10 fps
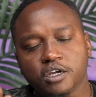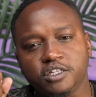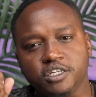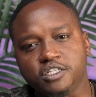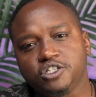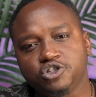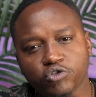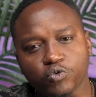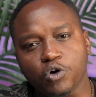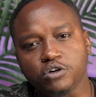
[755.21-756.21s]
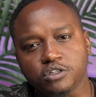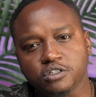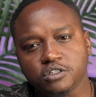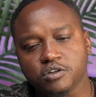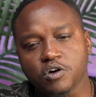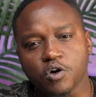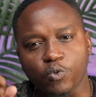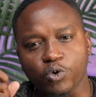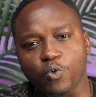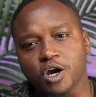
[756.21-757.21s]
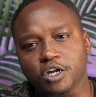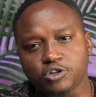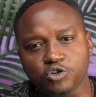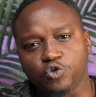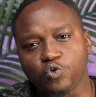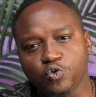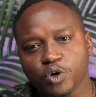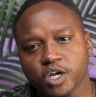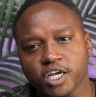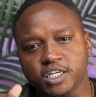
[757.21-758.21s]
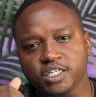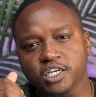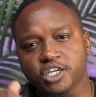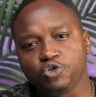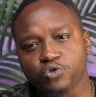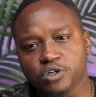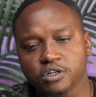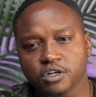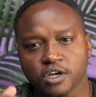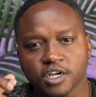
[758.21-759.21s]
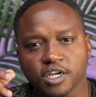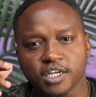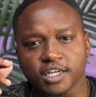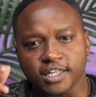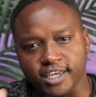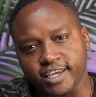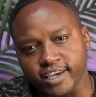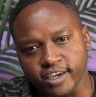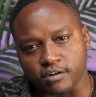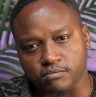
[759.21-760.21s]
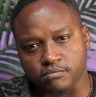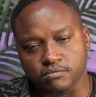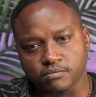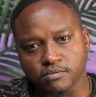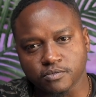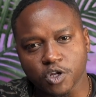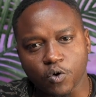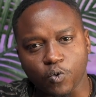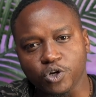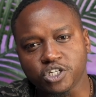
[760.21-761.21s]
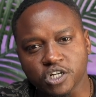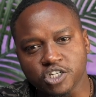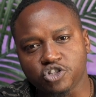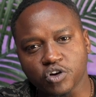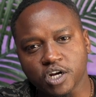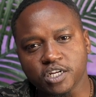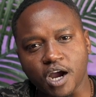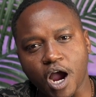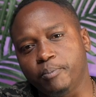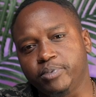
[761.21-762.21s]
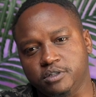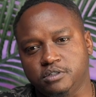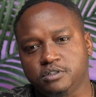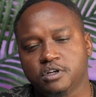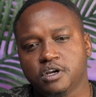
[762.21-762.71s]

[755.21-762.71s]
The decision was, we want to execute the king, which literally happened.